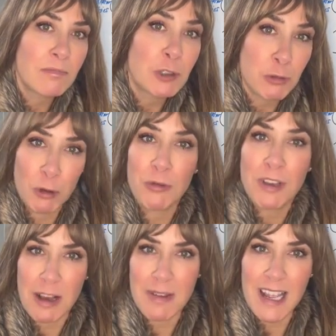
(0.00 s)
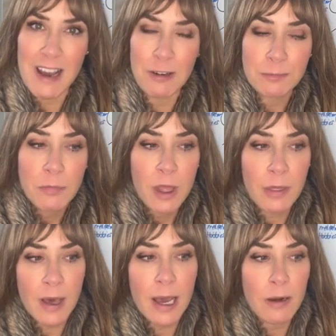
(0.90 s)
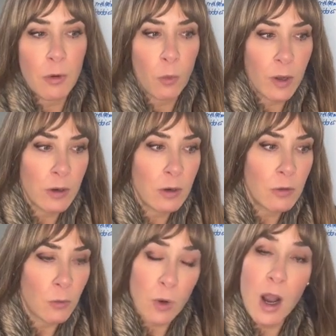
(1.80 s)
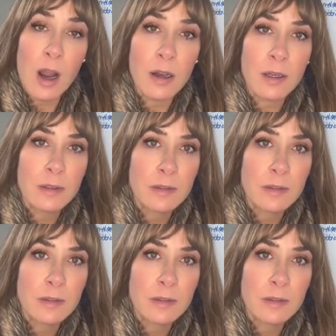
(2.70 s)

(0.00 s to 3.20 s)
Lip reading: truth coming out that will rock